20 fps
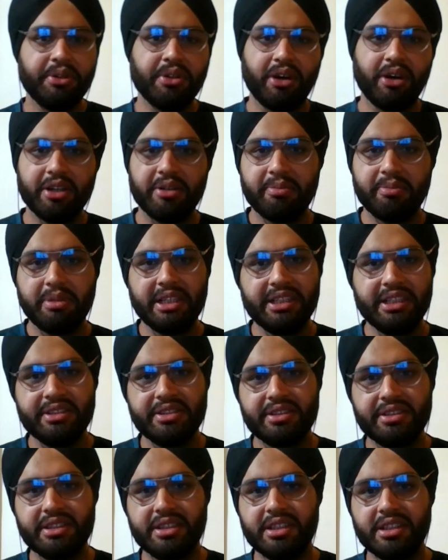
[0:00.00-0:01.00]
got
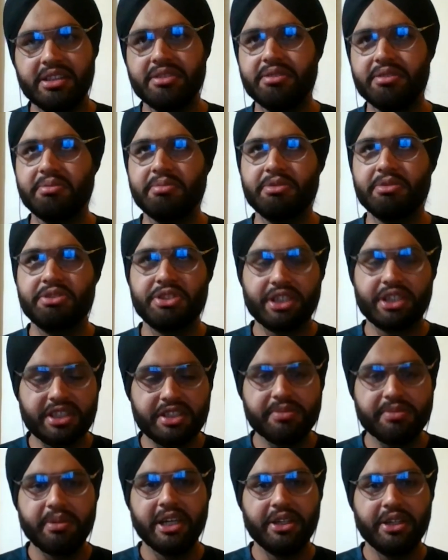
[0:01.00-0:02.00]
placed
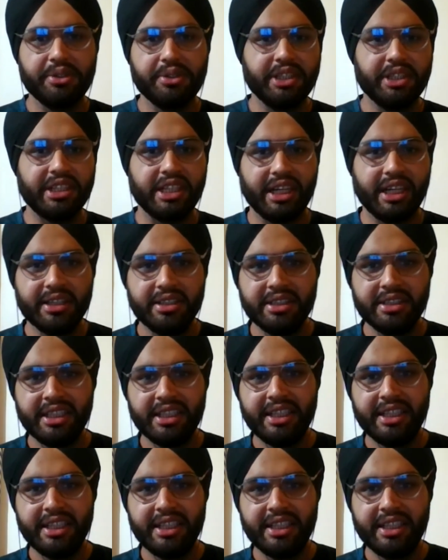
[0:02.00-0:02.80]
just by doing that.